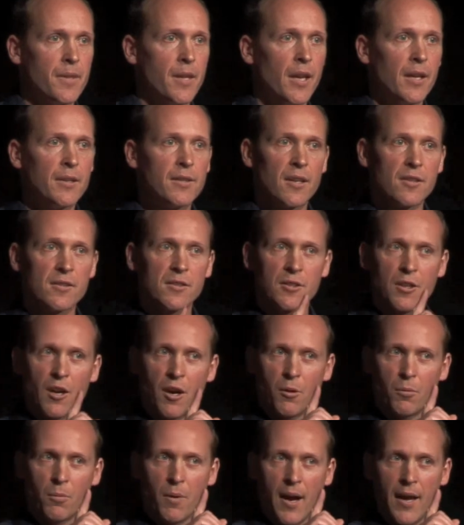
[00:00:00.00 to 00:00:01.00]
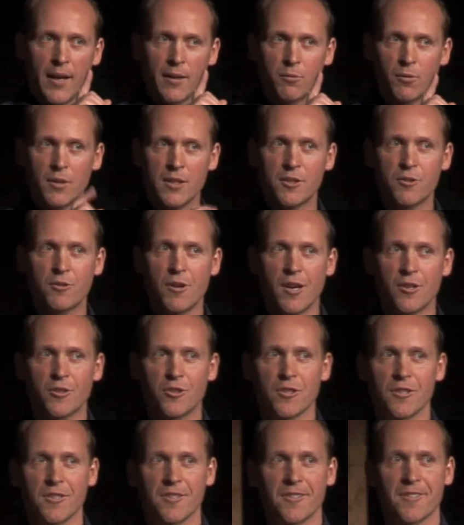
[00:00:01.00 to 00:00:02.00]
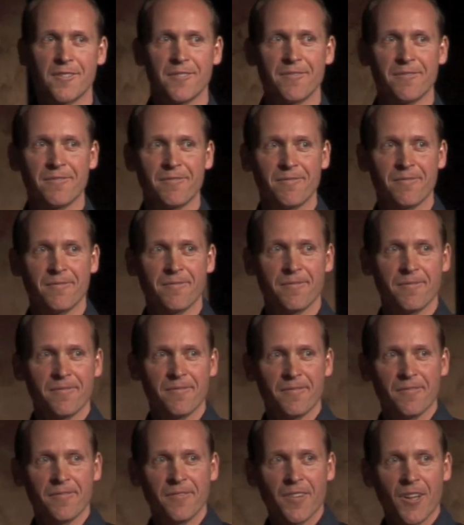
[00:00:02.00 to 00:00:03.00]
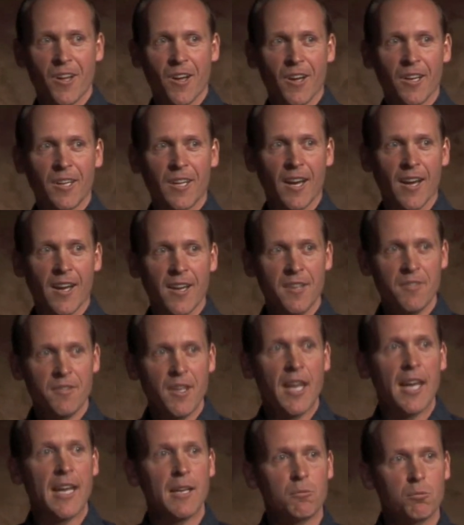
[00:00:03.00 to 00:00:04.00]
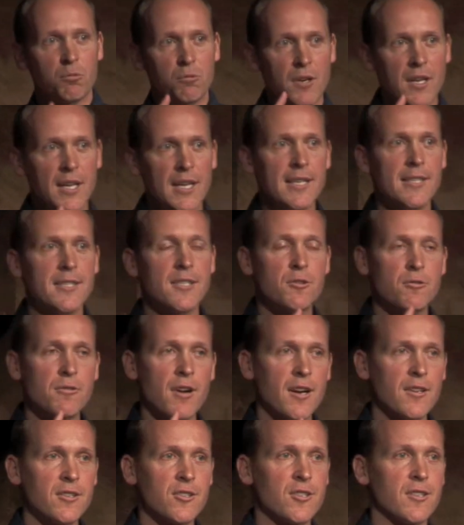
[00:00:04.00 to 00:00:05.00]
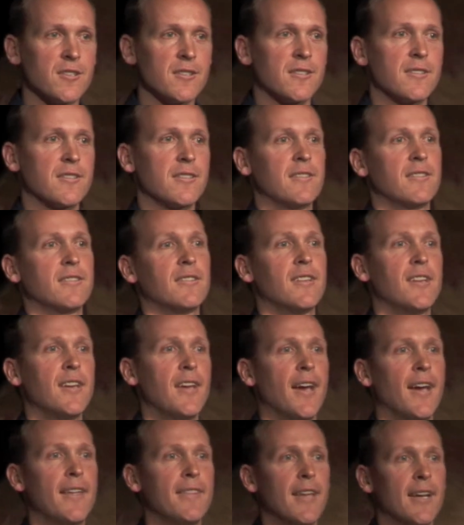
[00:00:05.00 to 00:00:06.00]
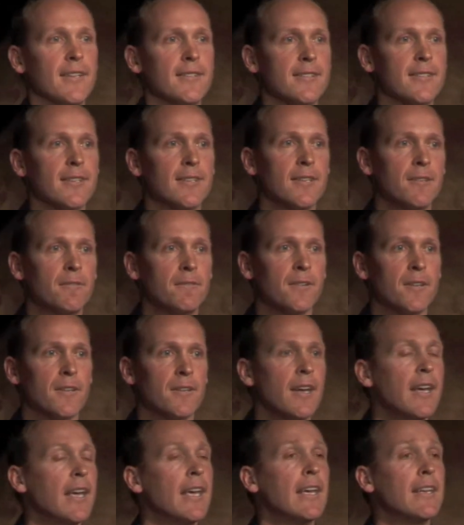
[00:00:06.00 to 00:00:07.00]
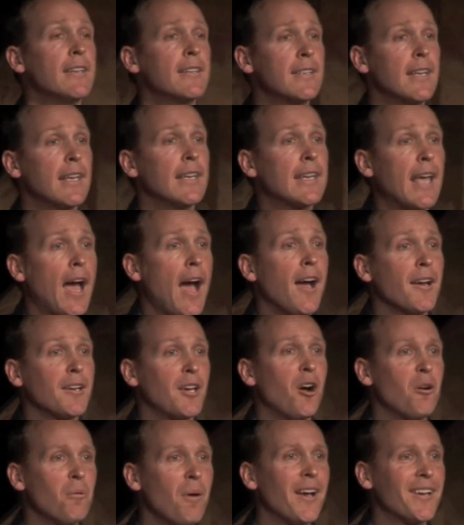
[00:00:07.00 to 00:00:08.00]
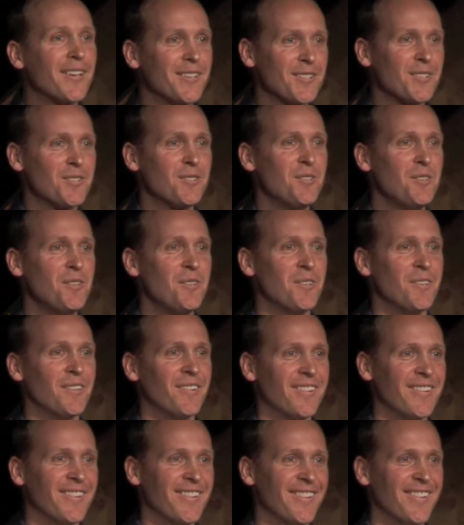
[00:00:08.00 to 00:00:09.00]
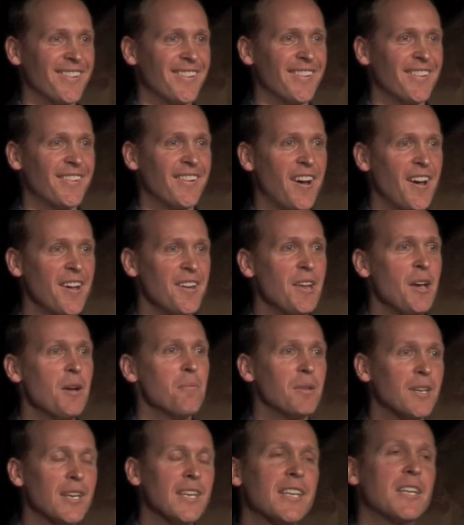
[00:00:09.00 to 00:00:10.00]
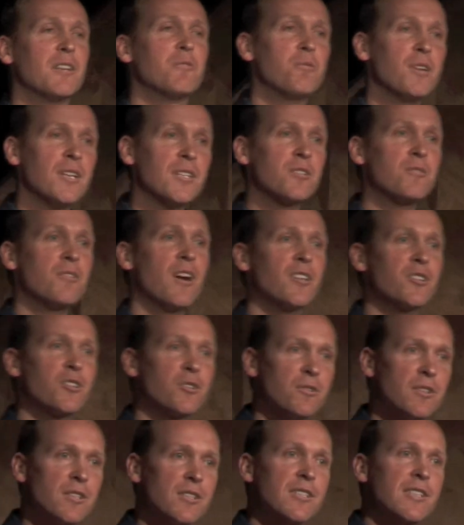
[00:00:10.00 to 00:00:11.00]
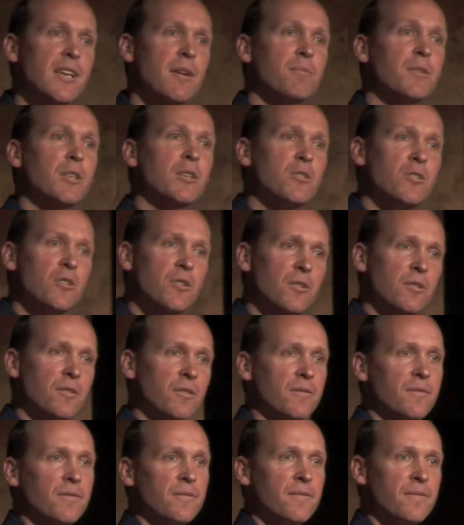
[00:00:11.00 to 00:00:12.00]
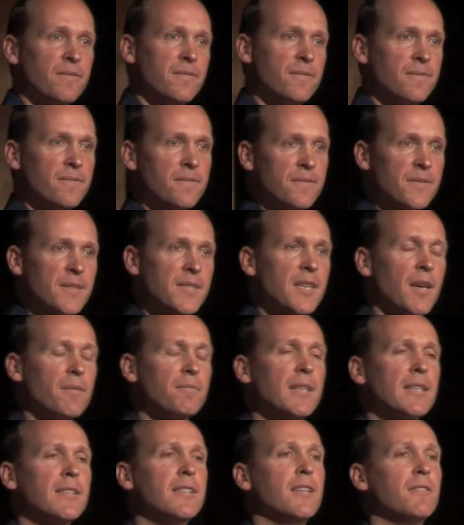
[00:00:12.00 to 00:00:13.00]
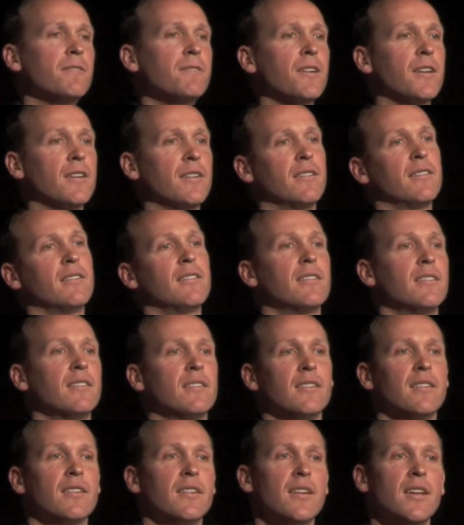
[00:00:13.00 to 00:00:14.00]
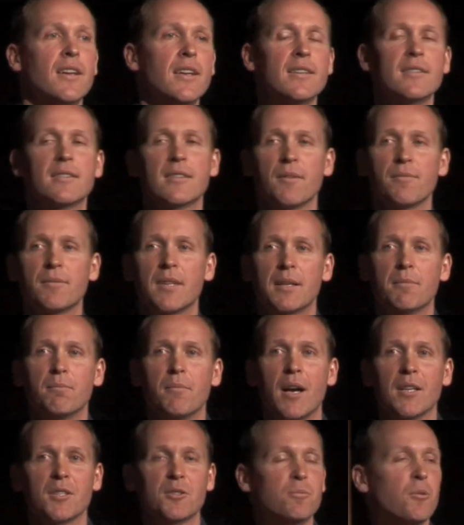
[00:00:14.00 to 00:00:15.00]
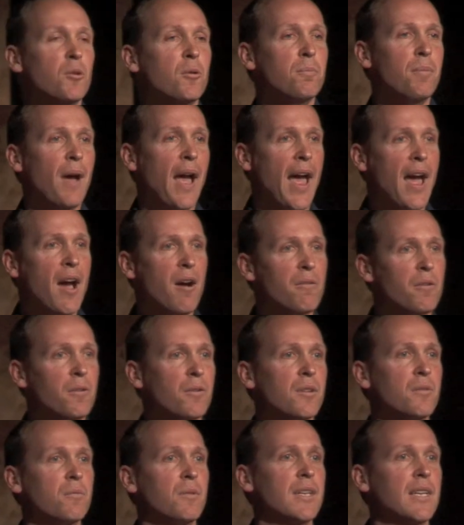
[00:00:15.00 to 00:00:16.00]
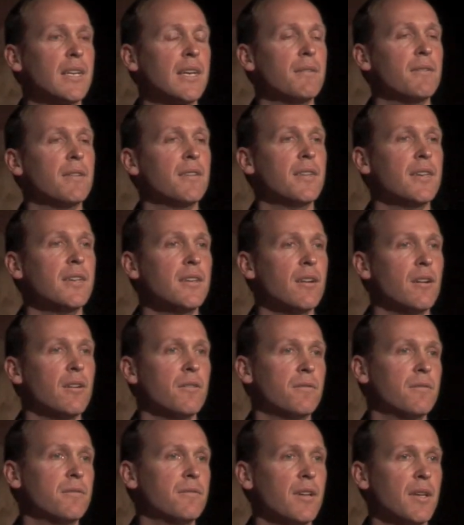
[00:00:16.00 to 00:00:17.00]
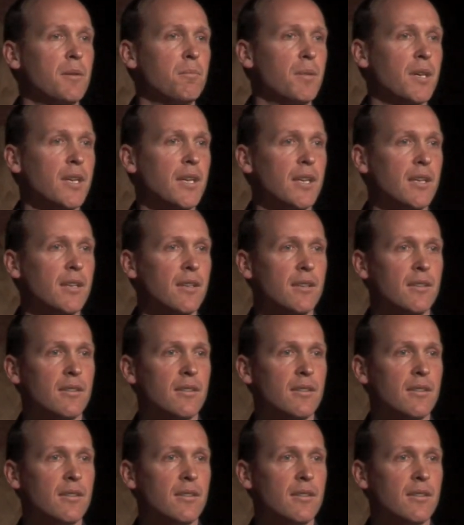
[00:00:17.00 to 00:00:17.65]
It doesn't go away, it restructures. Okay? It restructures. And that's the difference. It can't go away because it's you. Right? But can restructure into something new, something different. Something much more powerful than we can ever think of and be.